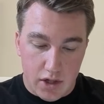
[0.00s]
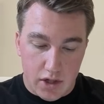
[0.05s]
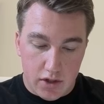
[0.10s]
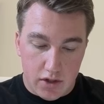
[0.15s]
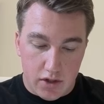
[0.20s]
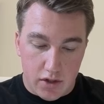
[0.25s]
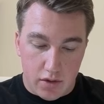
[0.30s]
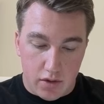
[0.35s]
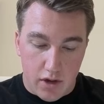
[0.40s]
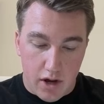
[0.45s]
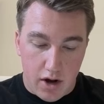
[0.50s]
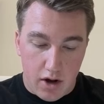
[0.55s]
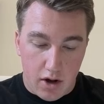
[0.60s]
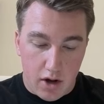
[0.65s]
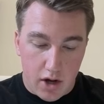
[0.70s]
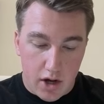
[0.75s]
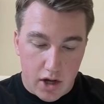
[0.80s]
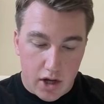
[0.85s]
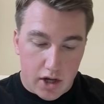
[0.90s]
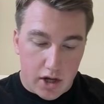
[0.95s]
So
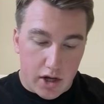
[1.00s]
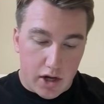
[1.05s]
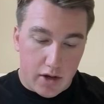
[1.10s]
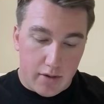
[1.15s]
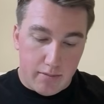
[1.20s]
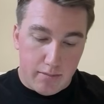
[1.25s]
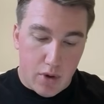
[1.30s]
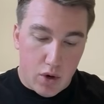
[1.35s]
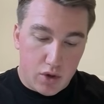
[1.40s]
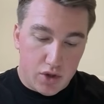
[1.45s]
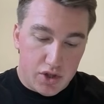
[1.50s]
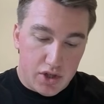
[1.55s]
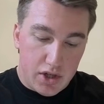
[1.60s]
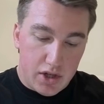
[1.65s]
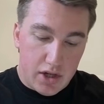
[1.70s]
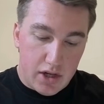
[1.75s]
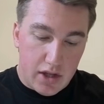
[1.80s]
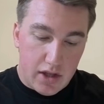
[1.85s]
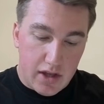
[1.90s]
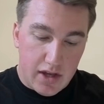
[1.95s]
they're going to
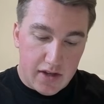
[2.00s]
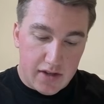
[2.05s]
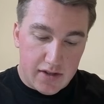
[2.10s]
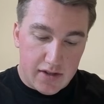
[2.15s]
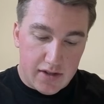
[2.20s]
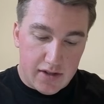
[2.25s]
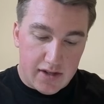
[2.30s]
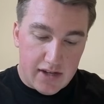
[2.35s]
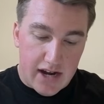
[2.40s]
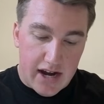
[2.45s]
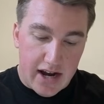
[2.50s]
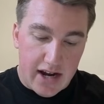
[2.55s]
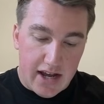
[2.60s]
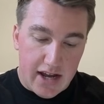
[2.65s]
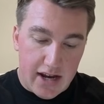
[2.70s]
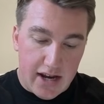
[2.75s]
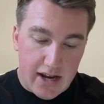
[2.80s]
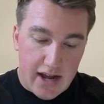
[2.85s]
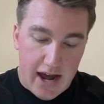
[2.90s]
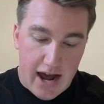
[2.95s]
motion this tight
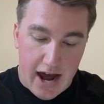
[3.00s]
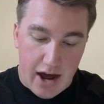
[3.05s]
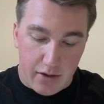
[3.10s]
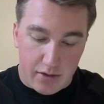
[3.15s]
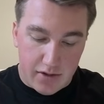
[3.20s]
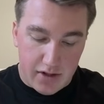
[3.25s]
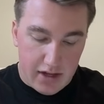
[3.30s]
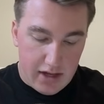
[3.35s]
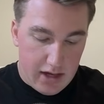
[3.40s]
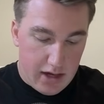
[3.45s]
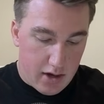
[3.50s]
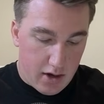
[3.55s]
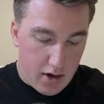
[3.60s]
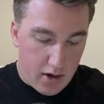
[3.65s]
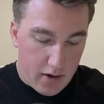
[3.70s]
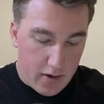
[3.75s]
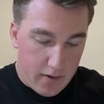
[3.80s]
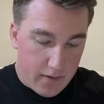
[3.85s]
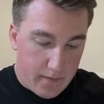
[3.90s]
end out here.